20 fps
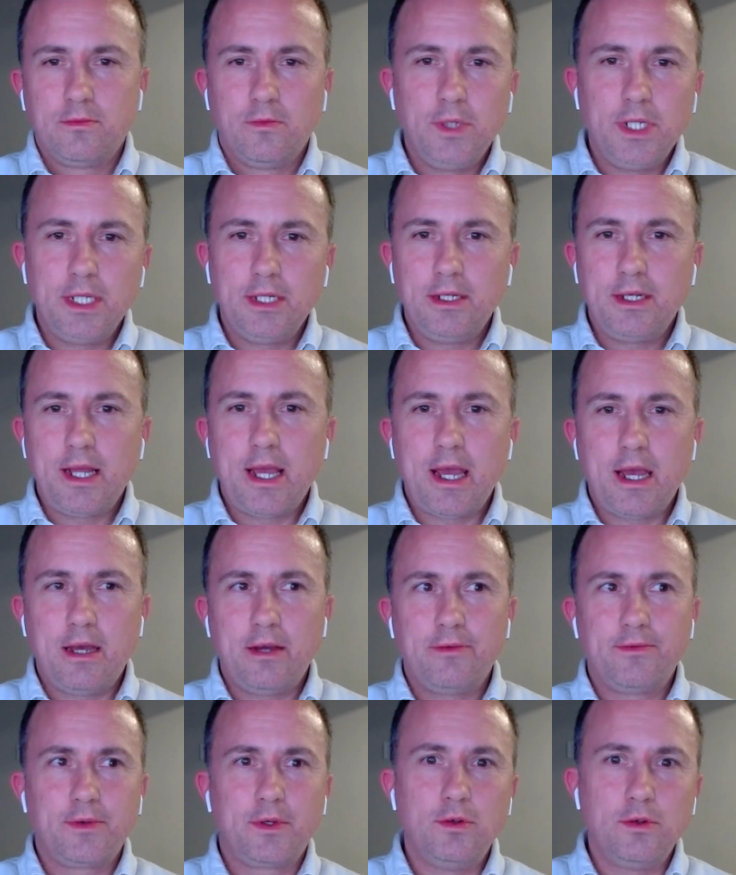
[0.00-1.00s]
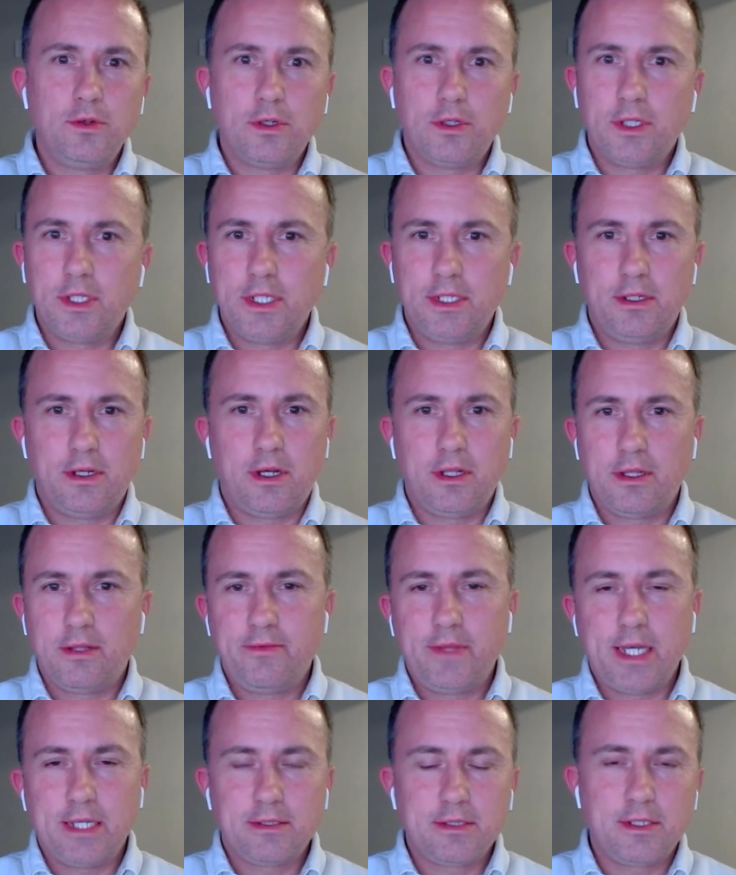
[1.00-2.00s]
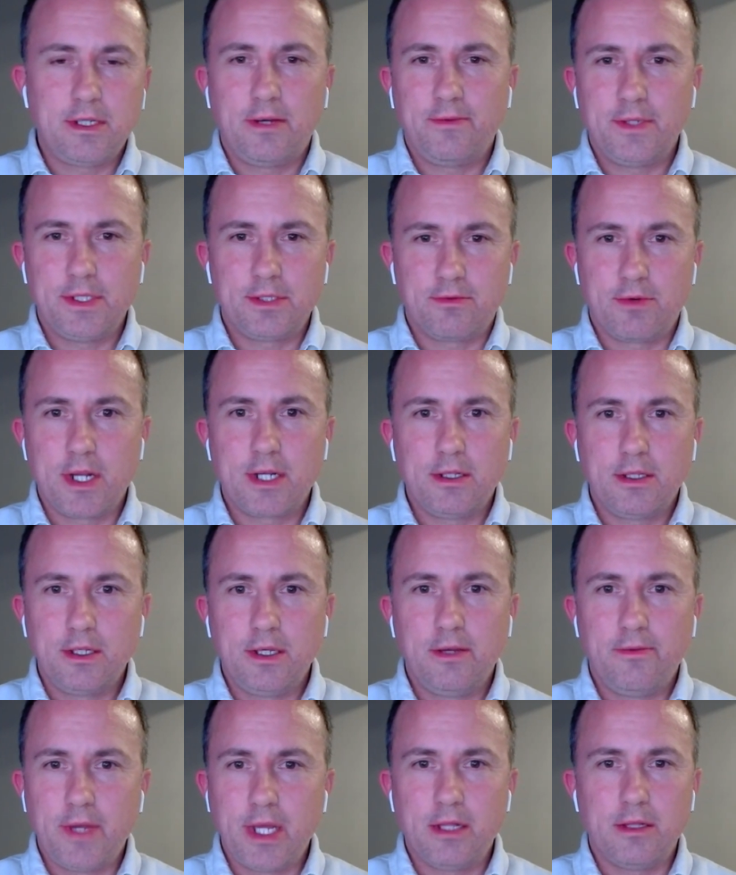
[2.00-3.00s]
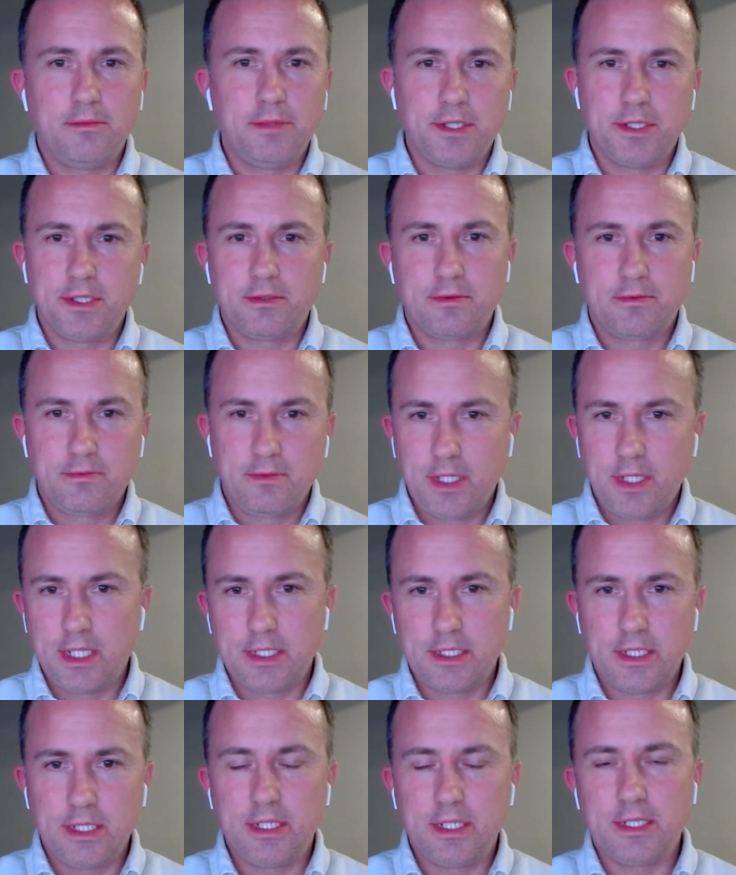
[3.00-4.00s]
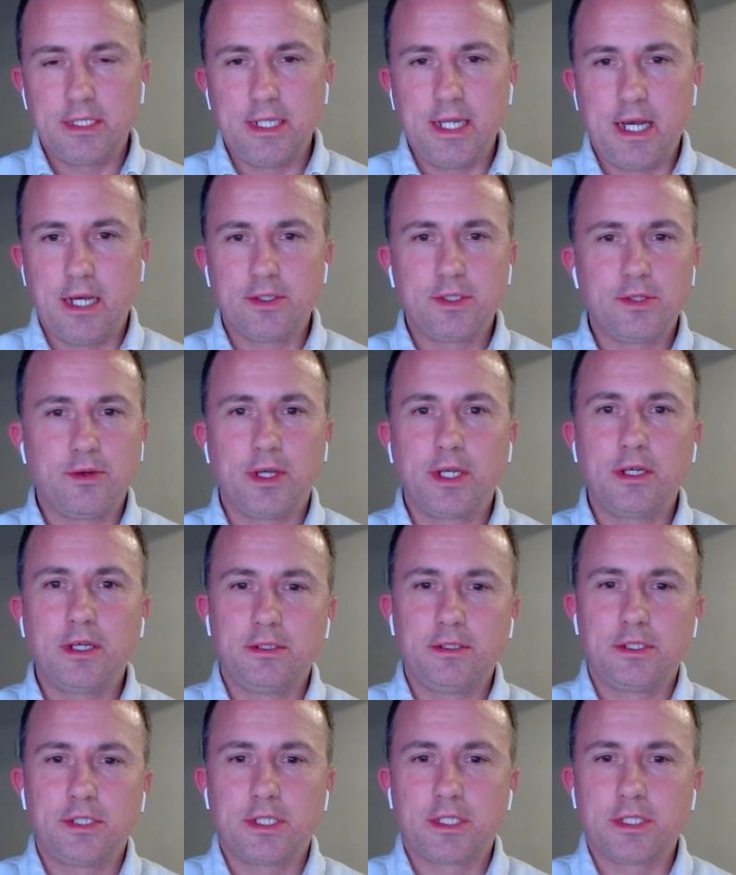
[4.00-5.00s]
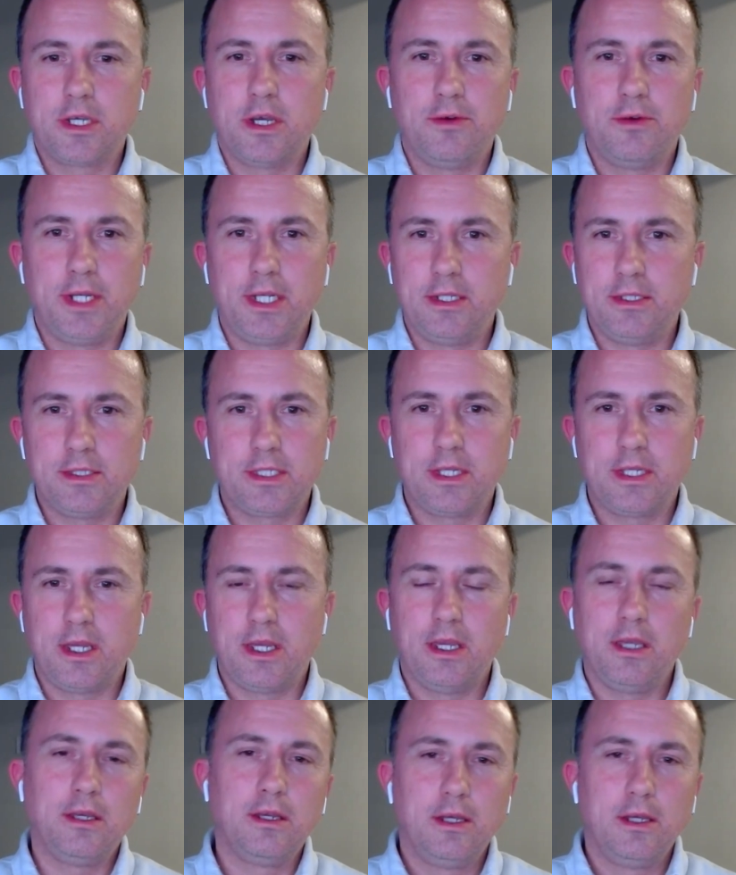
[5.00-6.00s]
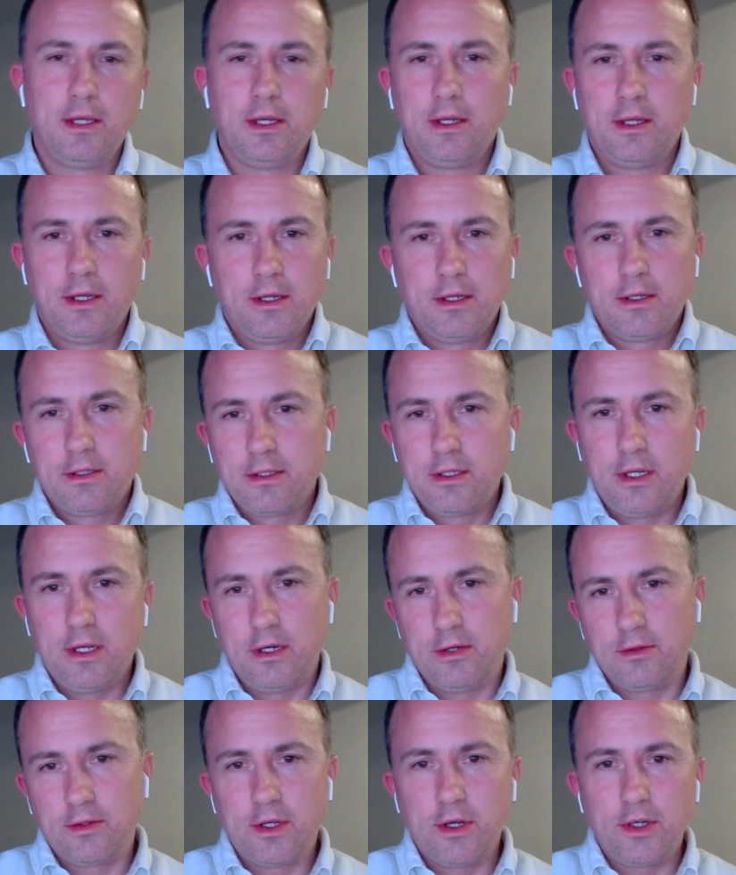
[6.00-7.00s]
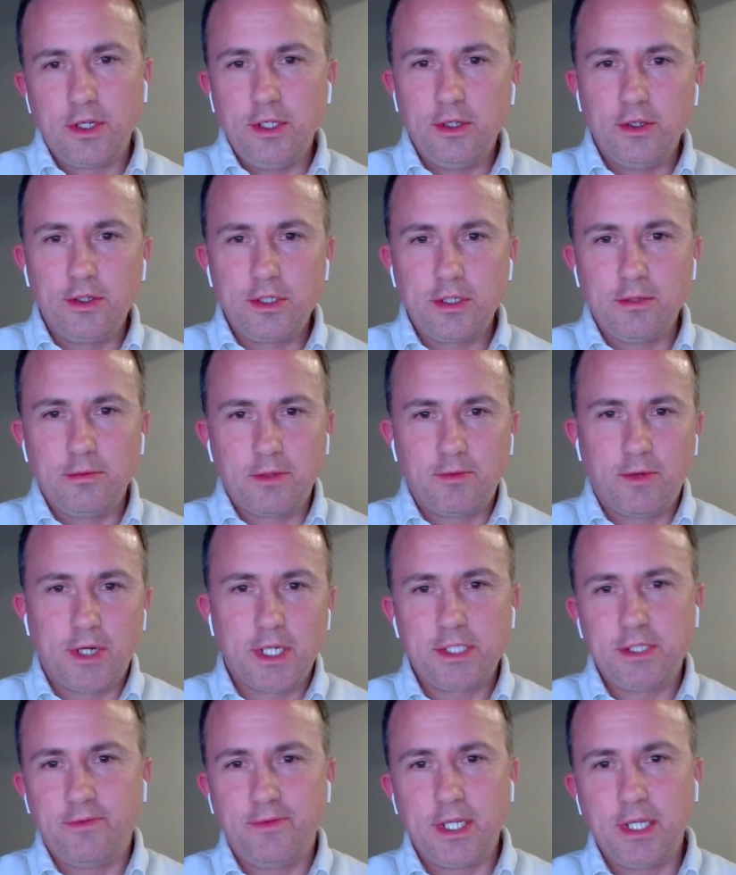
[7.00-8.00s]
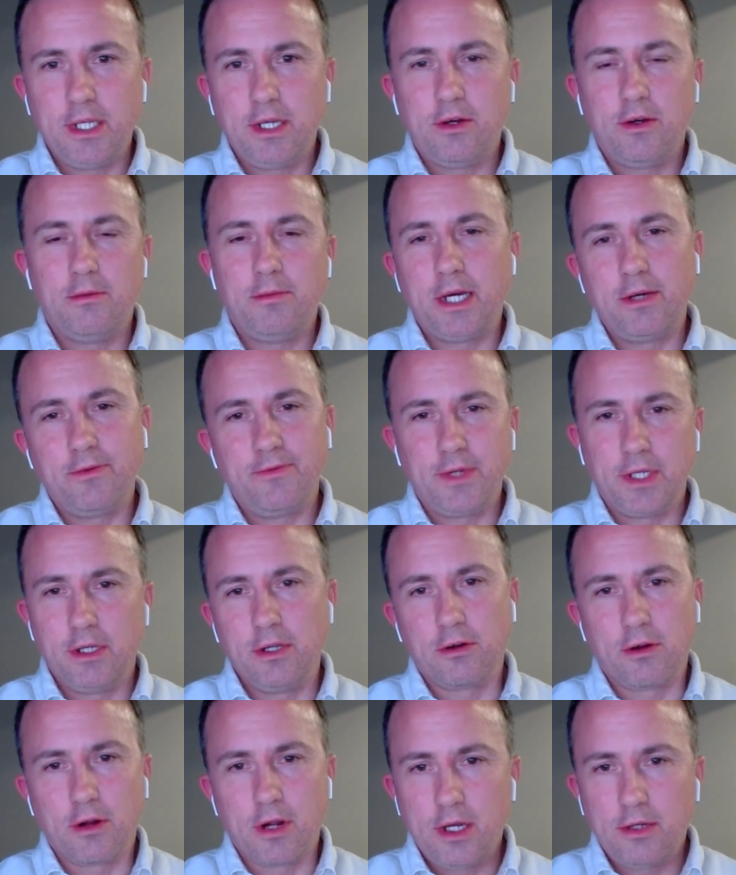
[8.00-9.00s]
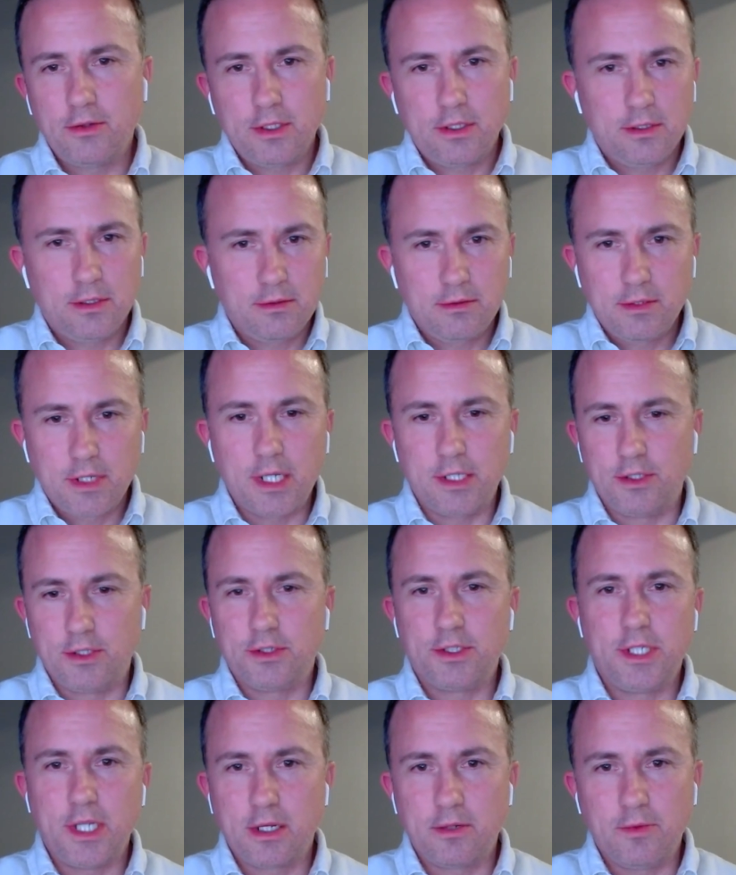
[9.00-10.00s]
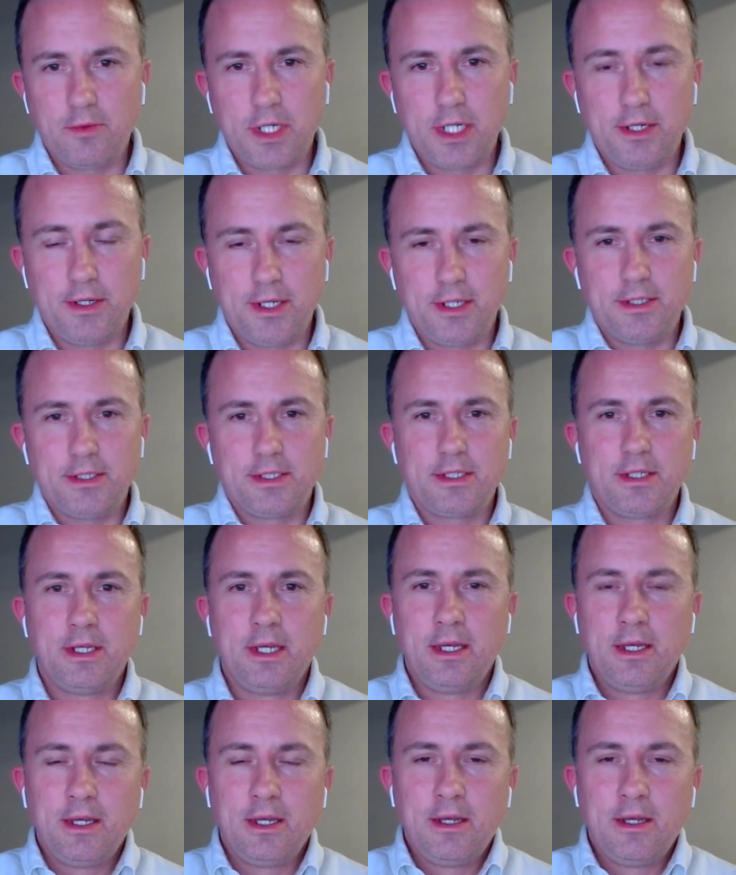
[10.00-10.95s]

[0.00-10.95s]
We didn't have Google and all of that stuff as readily available as it is now. So I couldn't just go in and say, go to YouTube and watch a video about figure ground and understand what it is.